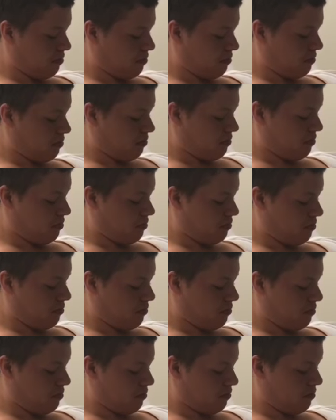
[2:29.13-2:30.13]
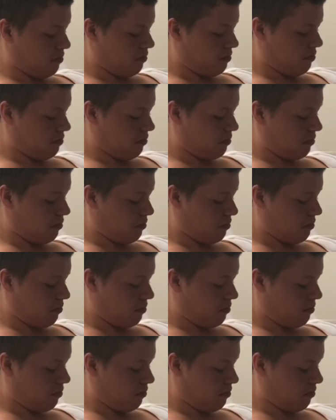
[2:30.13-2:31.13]

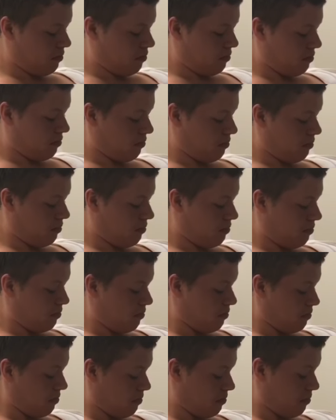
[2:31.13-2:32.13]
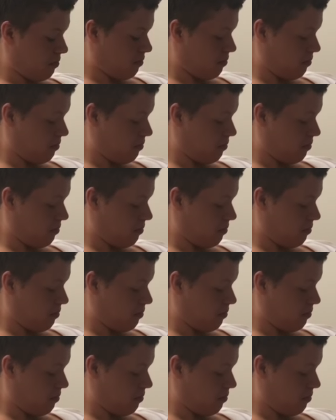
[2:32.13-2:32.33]
(no one is talking)